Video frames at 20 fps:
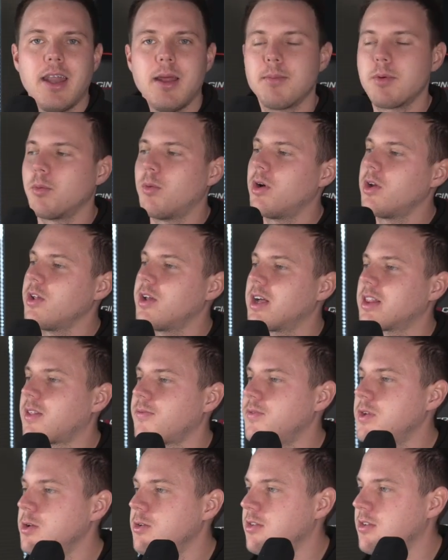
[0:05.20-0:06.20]
number one, you got the
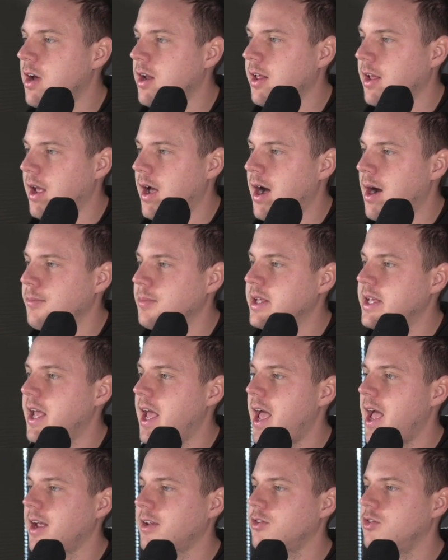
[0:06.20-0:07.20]
ViewSonic Omni
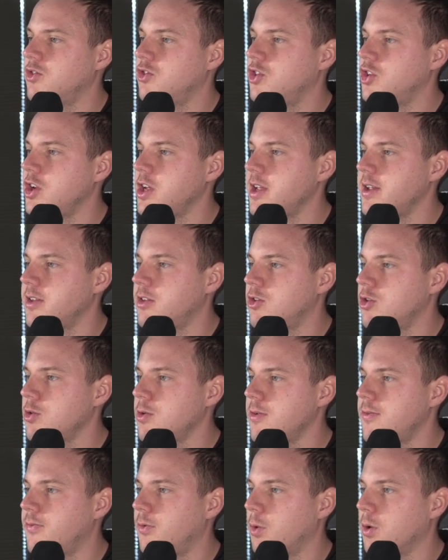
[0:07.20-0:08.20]
X G
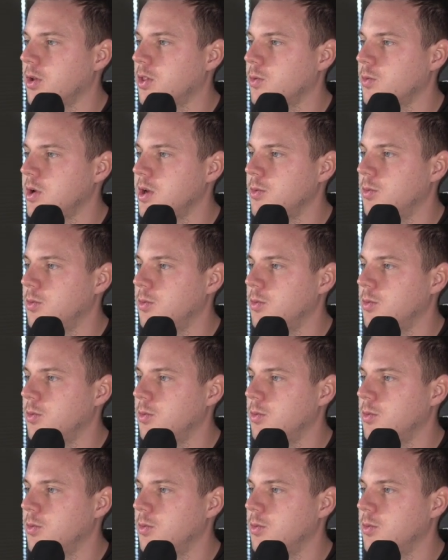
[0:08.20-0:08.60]
two four three